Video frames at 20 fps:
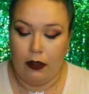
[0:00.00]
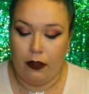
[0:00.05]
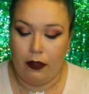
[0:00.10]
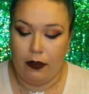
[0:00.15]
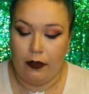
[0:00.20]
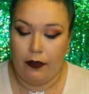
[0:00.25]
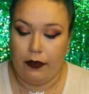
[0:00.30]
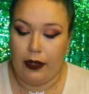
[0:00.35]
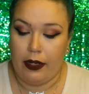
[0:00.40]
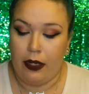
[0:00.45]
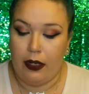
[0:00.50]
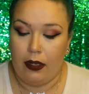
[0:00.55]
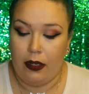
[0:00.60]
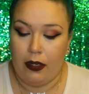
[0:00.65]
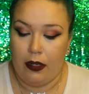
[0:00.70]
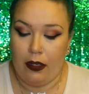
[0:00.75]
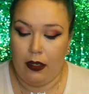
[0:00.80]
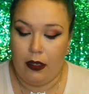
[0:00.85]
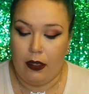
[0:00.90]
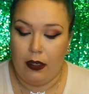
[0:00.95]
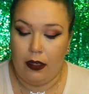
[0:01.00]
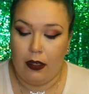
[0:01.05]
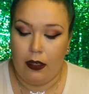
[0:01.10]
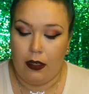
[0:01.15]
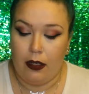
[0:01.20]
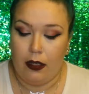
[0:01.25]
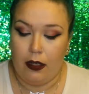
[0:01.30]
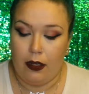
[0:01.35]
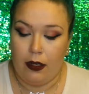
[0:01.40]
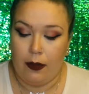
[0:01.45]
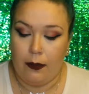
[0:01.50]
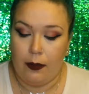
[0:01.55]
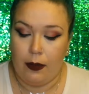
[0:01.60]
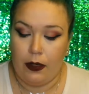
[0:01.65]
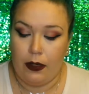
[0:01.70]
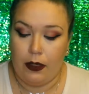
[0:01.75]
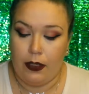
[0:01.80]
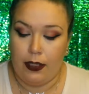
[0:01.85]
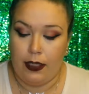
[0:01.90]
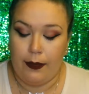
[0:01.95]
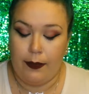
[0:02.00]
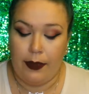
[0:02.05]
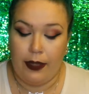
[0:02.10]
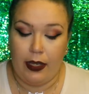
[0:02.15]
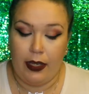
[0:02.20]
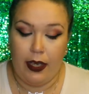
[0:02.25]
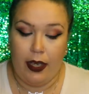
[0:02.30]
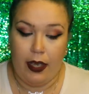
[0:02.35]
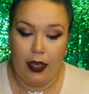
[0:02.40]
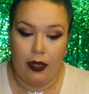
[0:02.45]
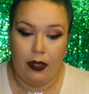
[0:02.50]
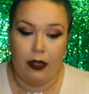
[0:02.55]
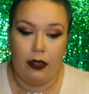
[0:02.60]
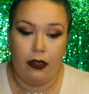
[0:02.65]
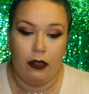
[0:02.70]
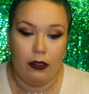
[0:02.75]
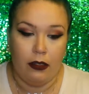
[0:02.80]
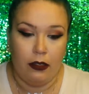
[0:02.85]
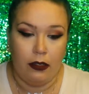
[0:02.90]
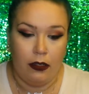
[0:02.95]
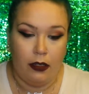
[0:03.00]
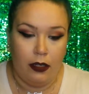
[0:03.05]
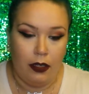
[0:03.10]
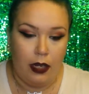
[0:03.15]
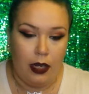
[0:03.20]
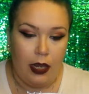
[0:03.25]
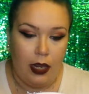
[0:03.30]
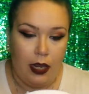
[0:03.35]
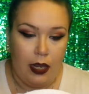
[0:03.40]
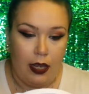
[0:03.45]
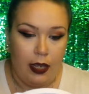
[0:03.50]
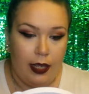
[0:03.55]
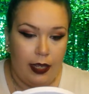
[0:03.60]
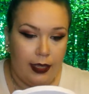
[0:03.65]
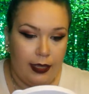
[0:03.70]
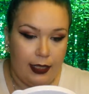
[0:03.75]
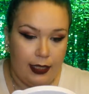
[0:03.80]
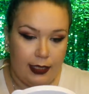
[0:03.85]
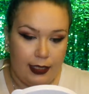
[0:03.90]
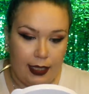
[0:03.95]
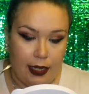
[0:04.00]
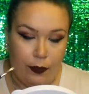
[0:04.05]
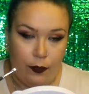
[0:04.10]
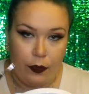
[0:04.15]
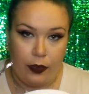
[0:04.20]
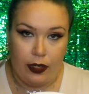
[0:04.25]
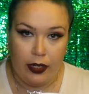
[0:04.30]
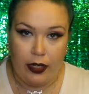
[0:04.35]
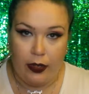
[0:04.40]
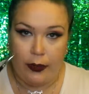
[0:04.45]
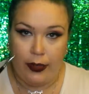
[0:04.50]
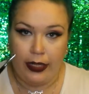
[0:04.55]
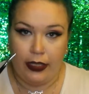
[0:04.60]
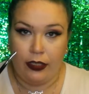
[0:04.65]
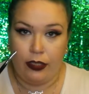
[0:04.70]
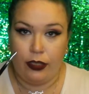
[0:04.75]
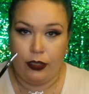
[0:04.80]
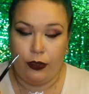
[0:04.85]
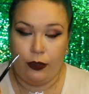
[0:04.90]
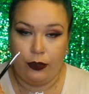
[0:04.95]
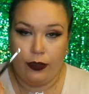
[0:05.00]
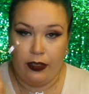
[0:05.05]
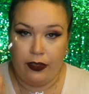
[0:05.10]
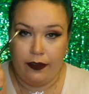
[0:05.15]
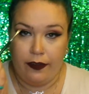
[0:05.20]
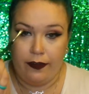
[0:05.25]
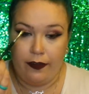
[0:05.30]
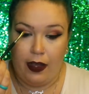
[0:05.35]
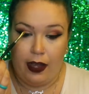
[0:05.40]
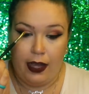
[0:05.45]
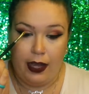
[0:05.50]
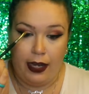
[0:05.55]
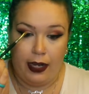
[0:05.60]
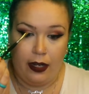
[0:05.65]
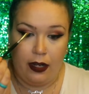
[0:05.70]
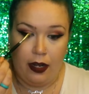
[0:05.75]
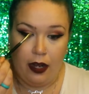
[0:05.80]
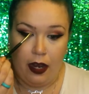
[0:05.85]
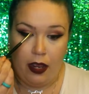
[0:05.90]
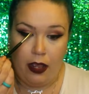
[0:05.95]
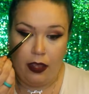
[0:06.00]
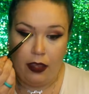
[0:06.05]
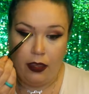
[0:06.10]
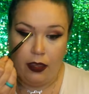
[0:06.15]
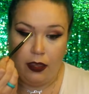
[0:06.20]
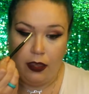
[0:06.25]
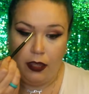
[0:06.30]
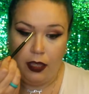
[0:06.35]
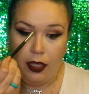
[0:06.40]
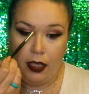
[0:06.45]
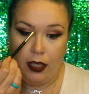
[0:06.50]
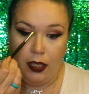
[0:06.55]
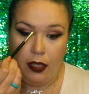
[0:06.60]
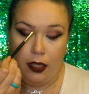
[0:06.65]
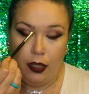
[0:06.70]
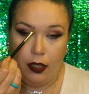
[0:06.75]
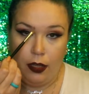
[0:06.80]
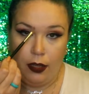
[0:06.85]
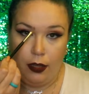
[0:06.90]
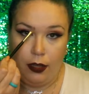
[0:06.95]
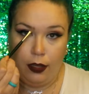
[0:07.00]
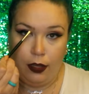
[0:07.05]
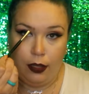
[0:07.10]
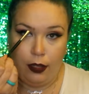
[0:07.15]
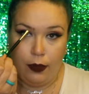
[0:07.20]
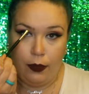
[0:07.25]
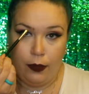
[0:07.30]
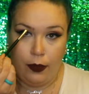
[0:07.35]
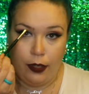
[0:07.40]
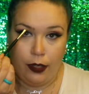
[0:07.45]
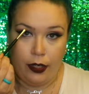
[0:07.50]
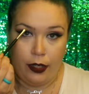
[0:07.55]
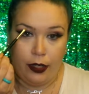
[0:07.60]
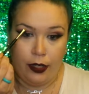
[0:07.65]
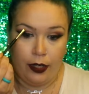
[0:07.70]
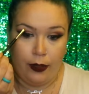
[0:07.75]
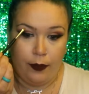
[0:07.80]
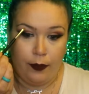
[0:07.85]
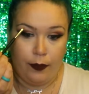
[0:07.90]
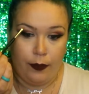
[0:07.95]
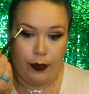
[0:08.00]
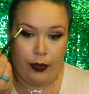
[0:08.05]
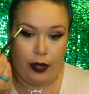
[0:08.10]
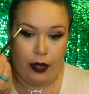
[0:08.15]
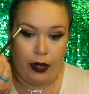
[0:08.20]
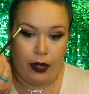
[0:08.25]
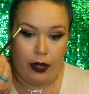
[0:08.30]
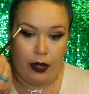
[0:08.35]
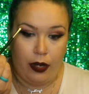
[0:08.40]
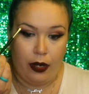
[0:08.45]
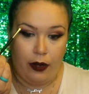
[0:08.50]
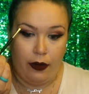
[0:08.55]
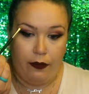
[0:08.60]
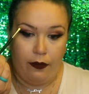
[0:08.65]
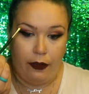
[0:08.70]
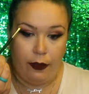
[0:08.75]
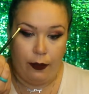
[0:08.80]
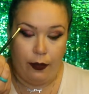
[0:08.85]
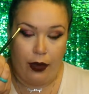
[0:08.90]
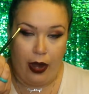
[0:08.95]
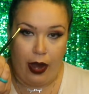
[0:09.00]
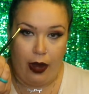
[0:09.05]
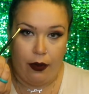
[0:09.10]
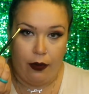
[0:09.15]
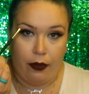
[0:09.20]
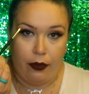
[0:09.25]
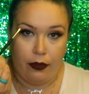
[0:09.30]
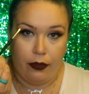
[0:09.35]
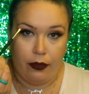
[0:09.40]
Alright, and I'm going to dip again. And this time we're going to define the lower part of the brow.